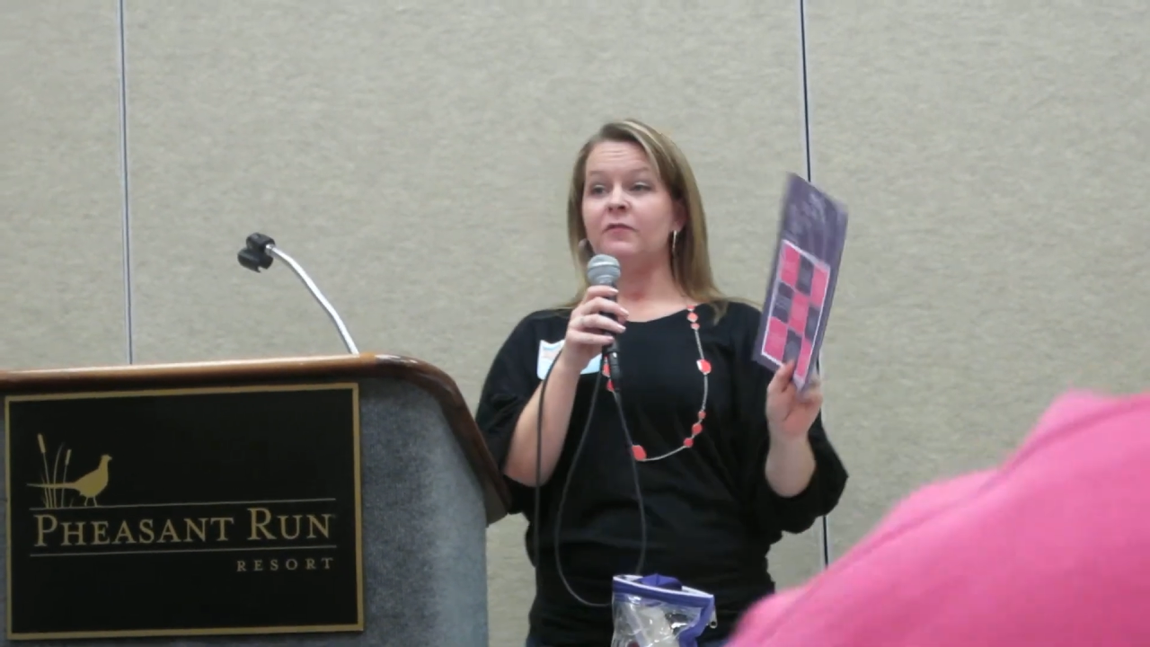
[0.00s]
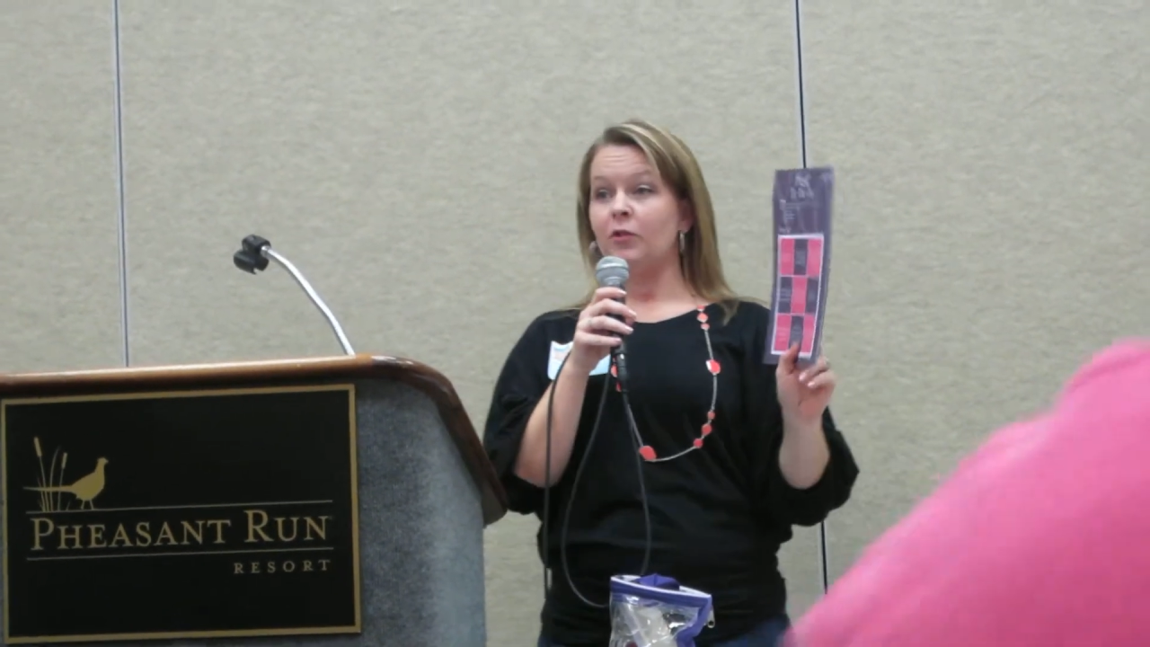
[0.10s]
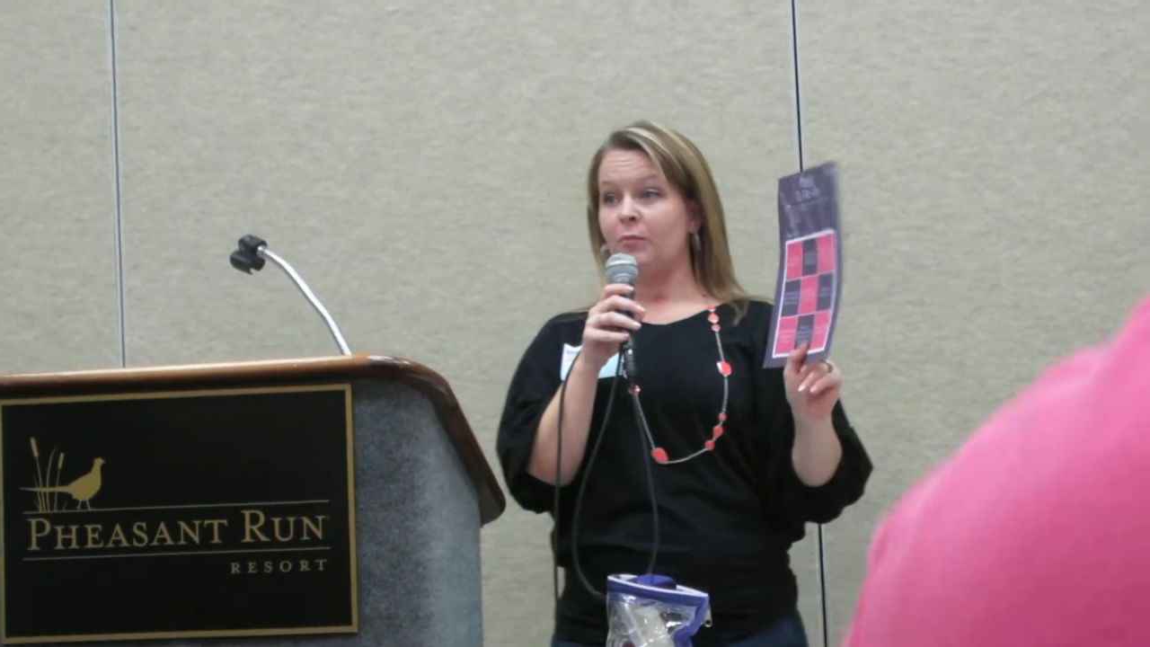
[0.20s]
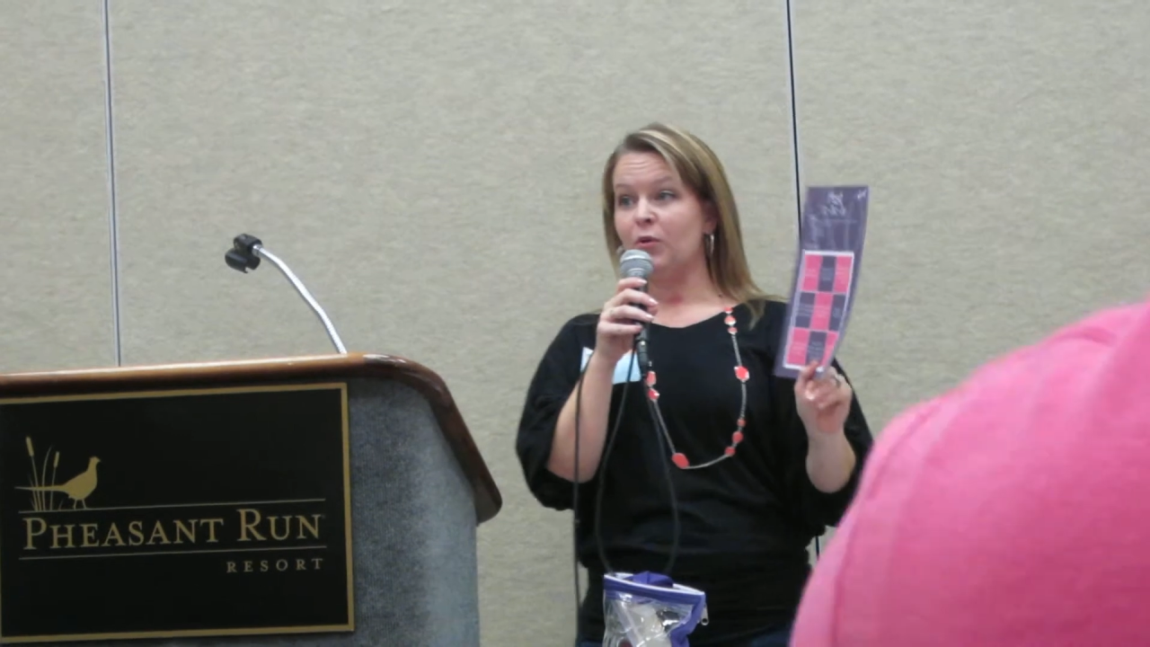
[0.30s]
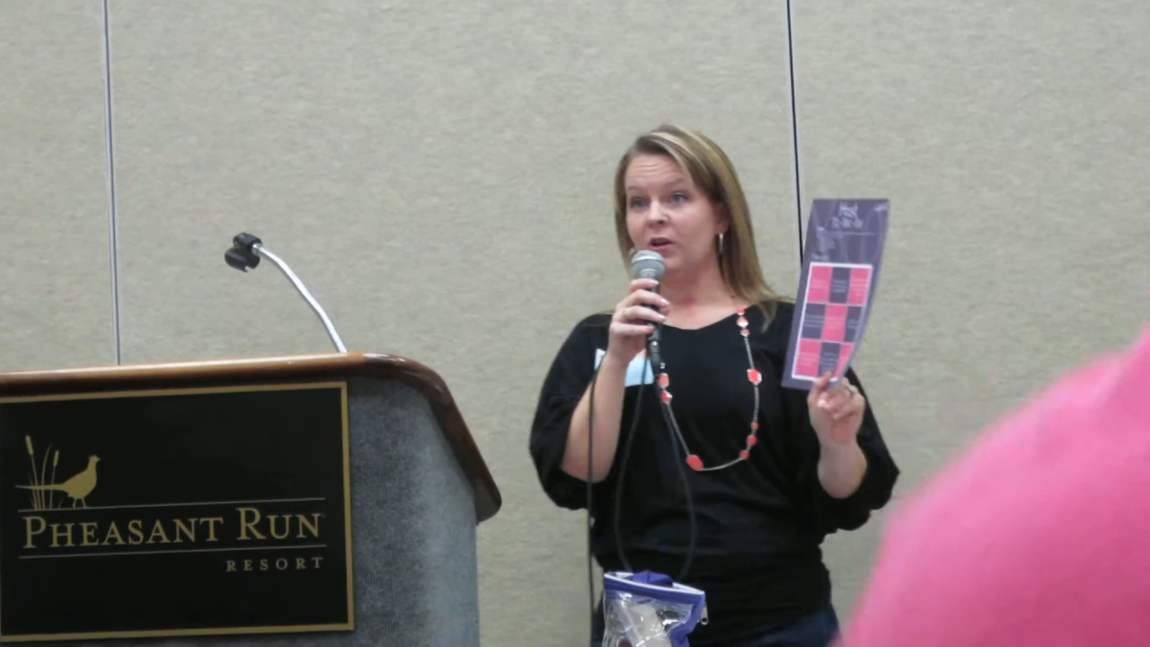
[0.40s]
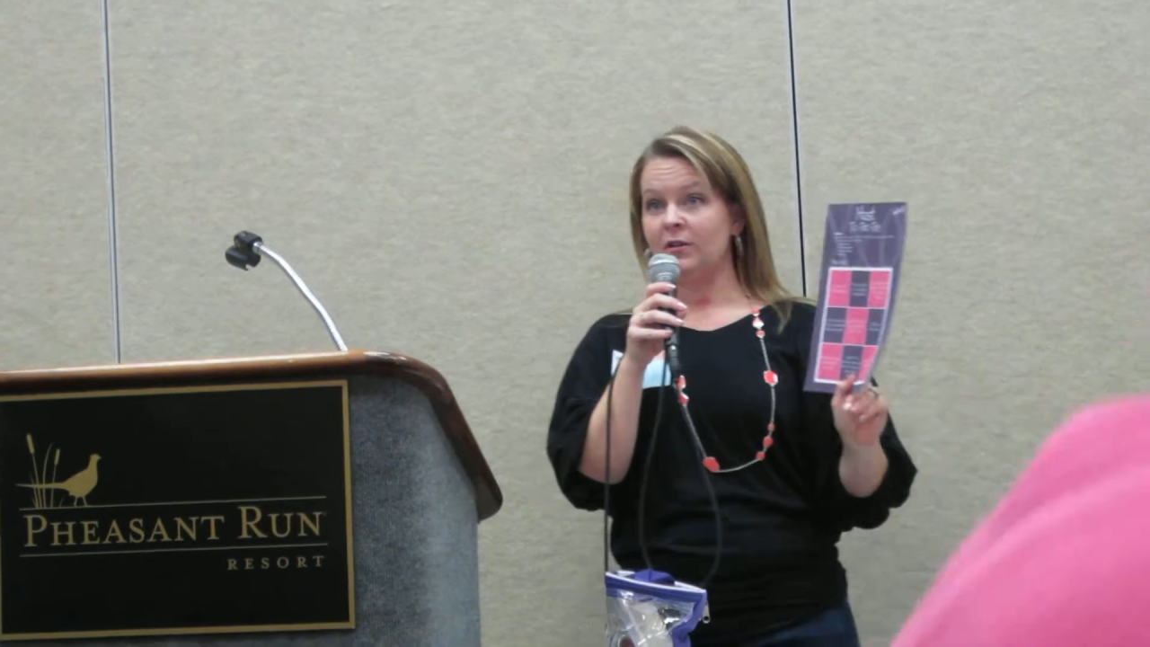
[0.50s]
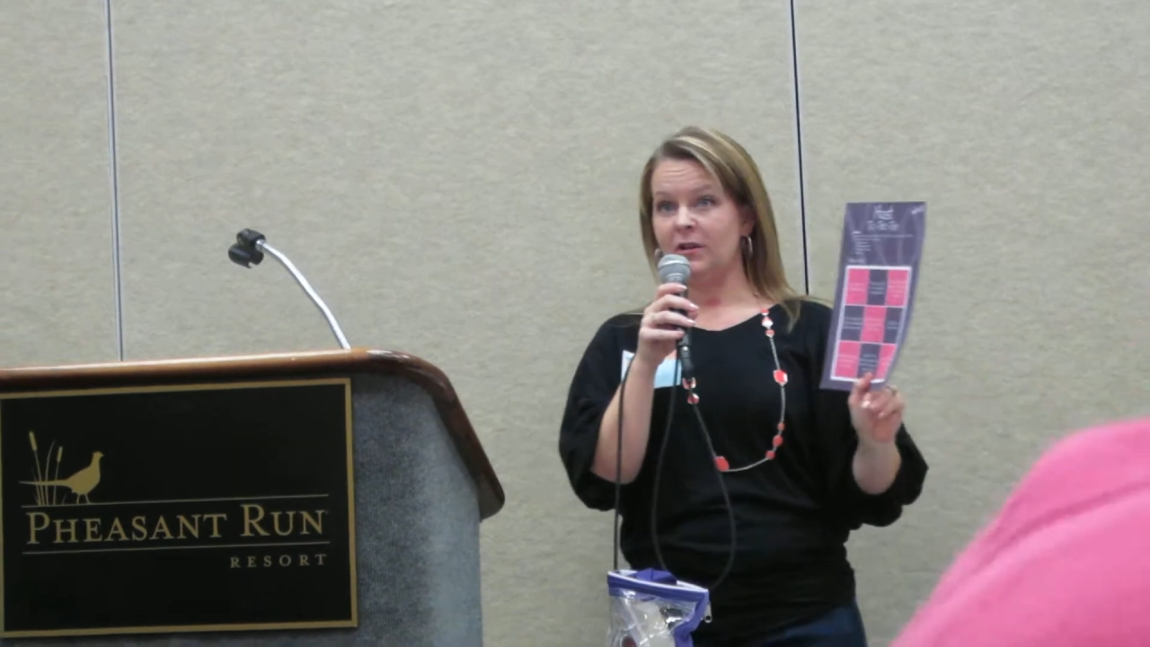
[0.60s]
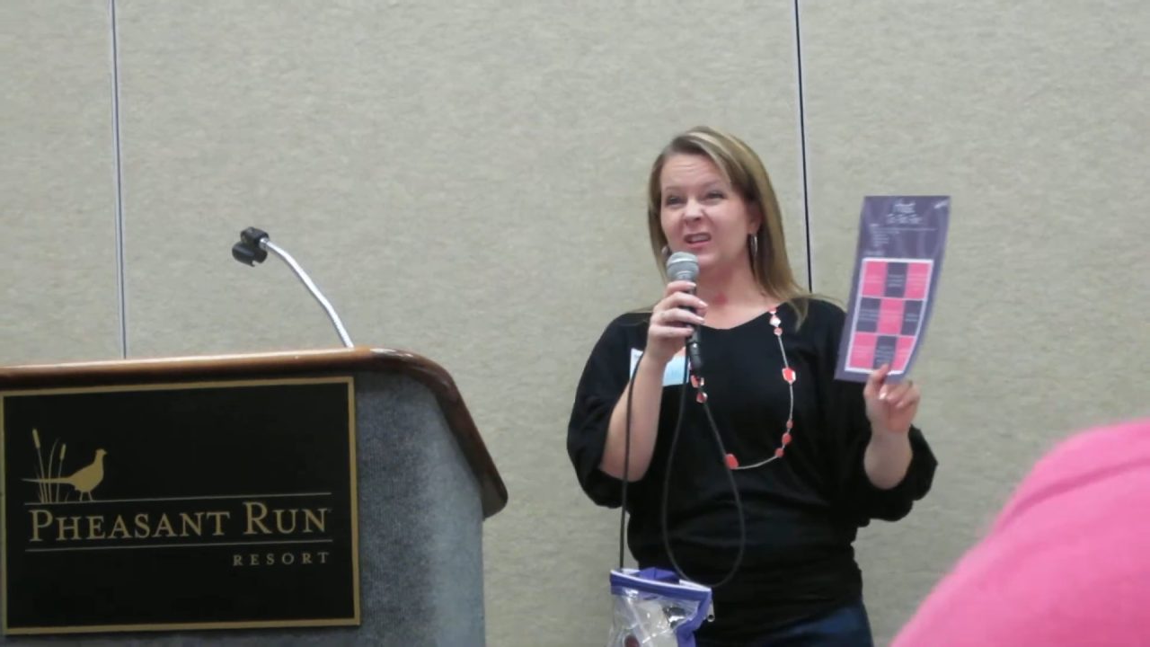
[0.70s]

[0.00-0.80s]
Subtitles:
full board,